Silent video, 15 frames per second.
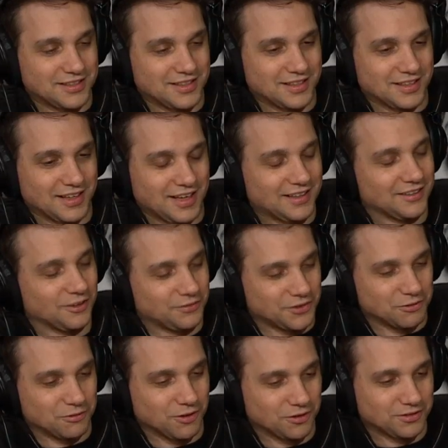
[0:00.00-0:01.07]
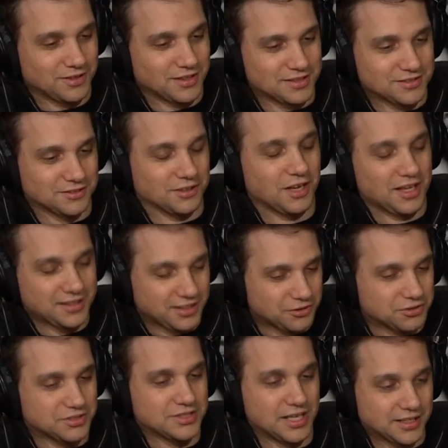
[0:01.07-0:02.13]
uh, I don't know if you wrote this, or I think you
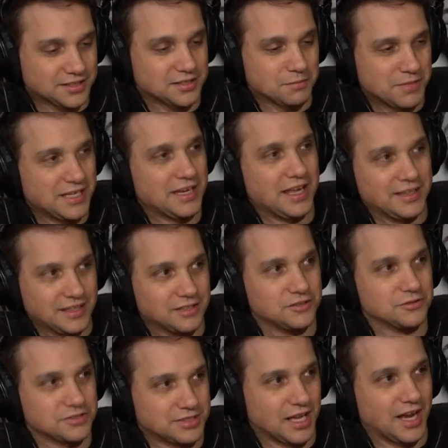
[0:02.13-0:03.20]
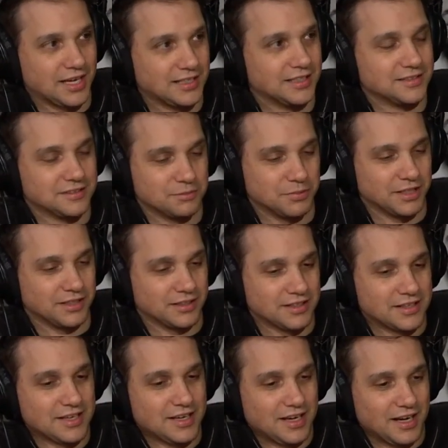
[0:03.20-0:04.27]
said it to me, and then you signed it to me.
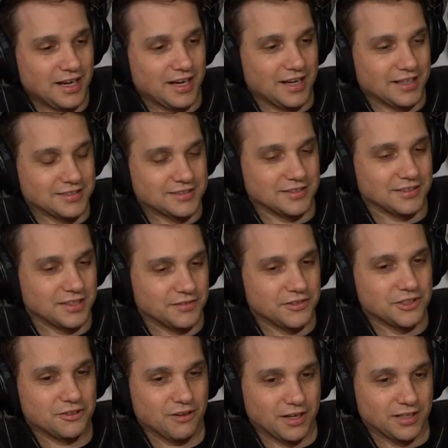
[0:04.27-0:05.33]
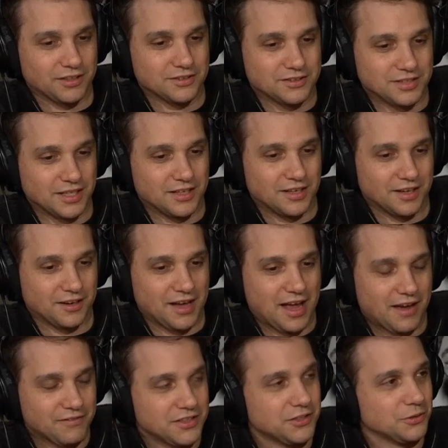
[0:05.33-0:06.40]
Uh. Uh, so give you credit. You said, uh,
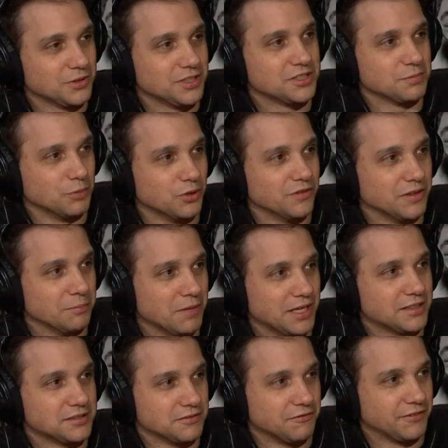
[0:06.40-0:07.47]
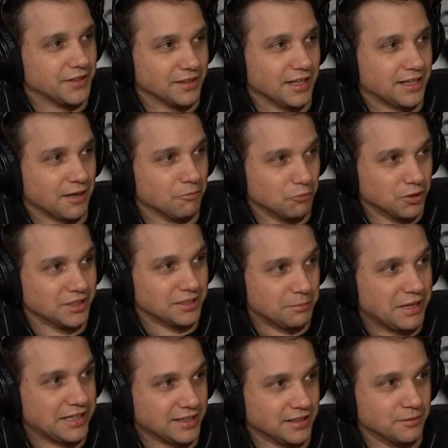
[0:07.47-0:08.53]
having you in this movie makes it feel like I'm really
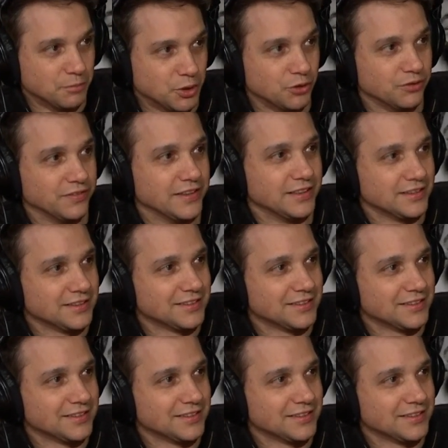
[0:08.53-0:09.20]
making a movie. Yeah,